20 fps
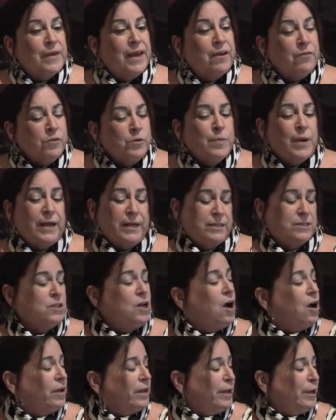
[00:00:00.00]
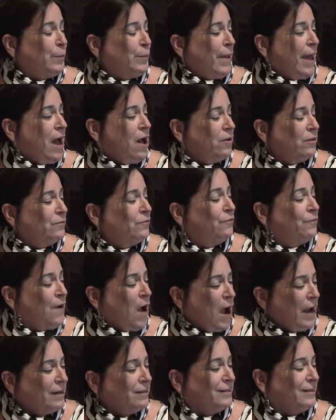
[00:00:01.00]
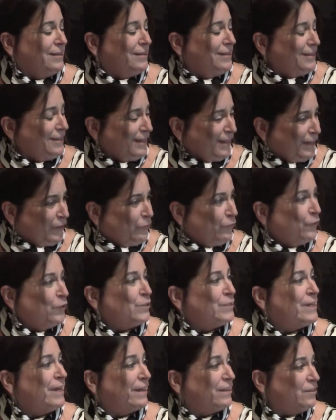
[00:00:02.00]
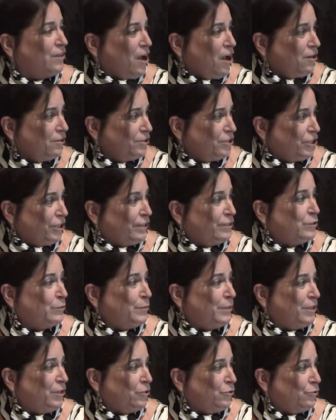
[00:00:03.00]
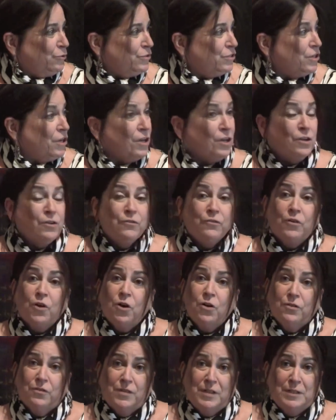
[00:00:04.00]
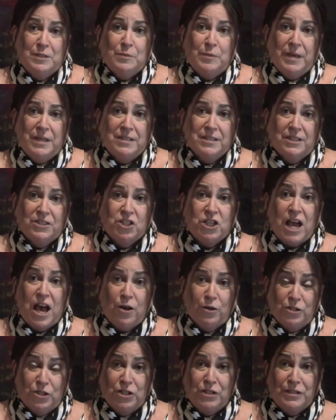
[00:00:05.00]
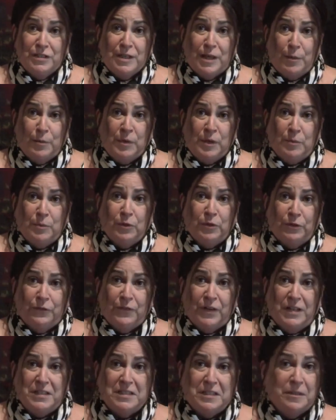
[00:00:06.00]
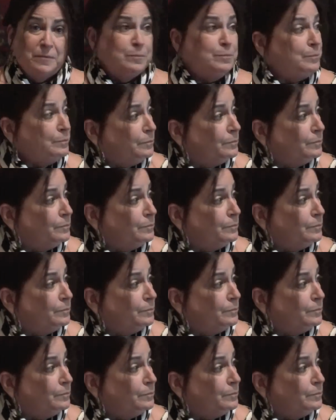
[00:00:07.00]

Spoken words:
everybody talking about finally the need for technology to be used for all of these amazing challenges that people are facing.